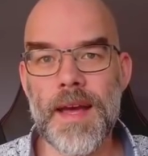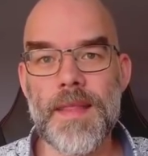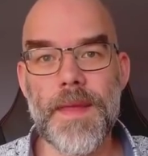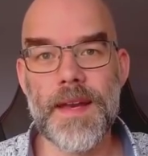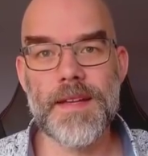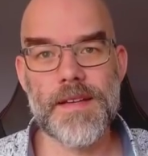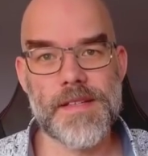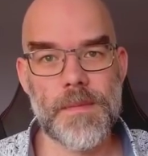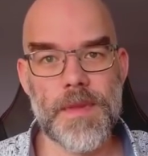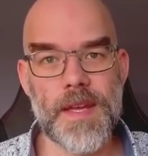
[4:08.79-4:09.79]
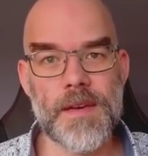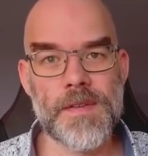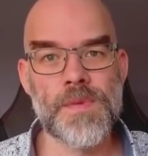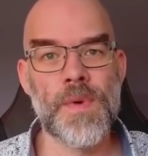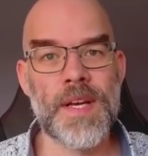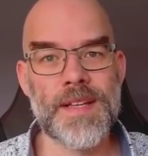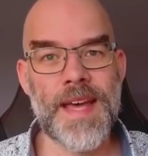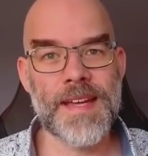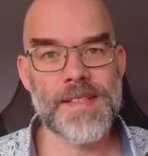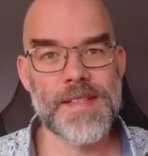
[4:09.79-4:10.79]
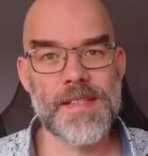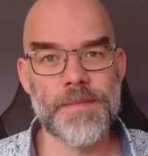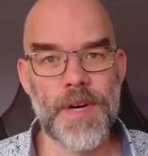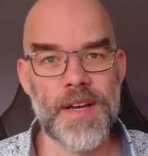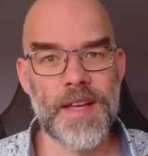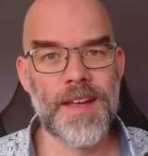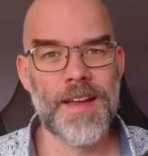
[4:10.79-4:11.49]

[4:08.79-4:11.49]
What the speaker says: and then it does something else when it exits the body.